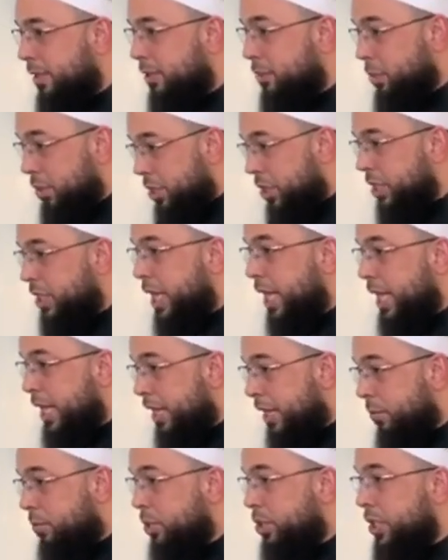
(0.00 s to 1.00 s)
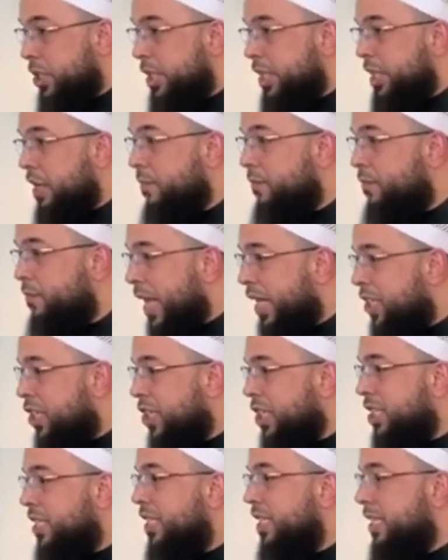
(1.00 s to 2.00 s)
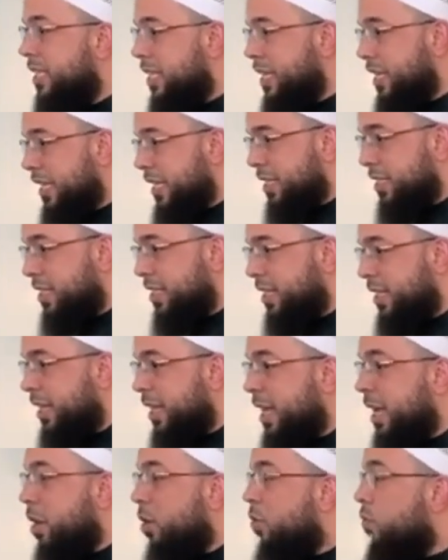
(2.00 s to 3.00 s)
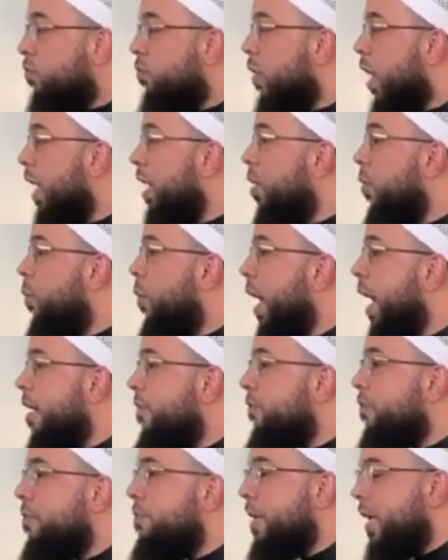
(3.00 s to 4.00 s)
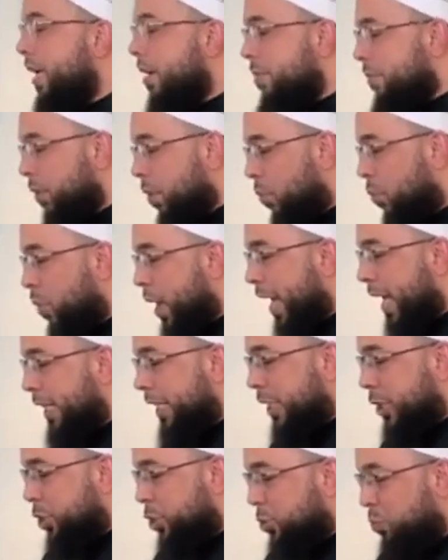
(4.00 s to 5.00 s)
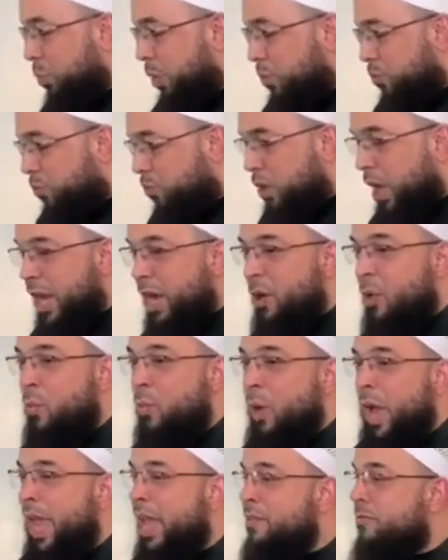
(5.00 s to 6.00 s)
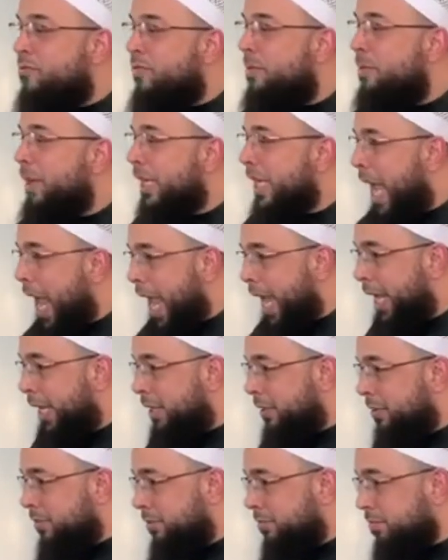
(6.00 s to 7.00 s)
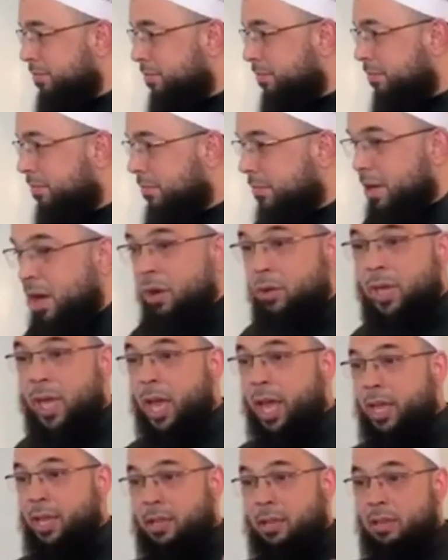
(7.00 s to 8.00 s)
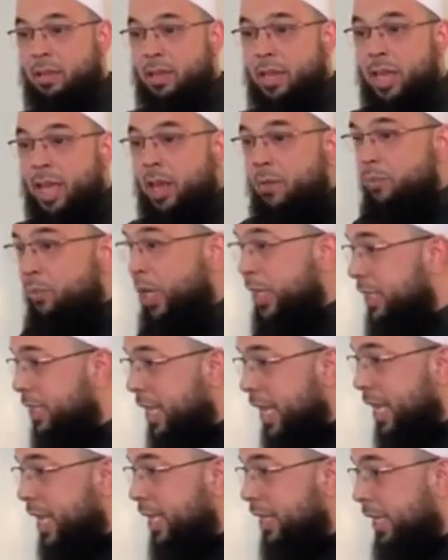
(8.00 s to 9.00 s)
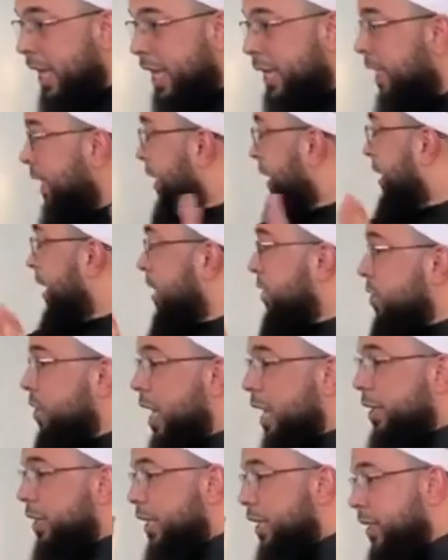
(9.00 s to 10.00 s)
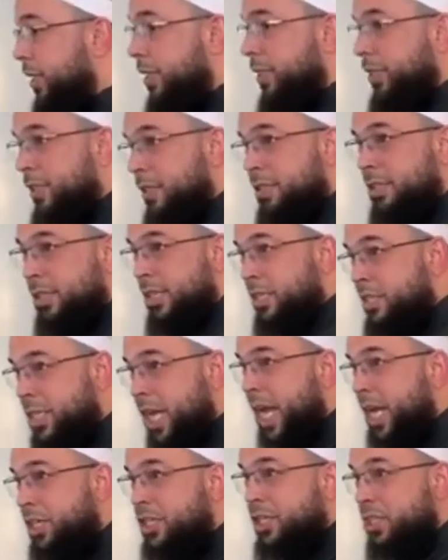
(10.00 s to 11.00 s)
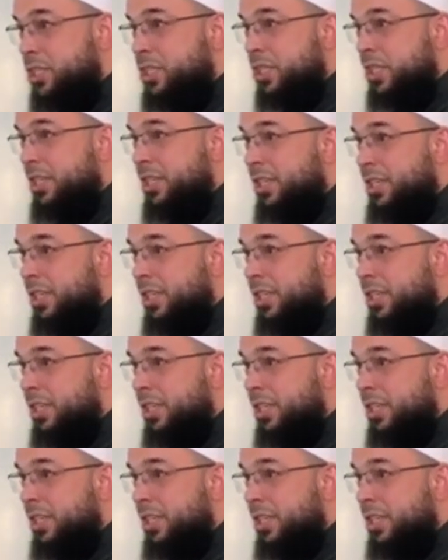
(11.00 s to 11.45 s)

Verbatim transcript: which is, a, which is an infectious disease. Run away from him the way that you would run away from a lion. Okay, if we're saying that there's nothing contagious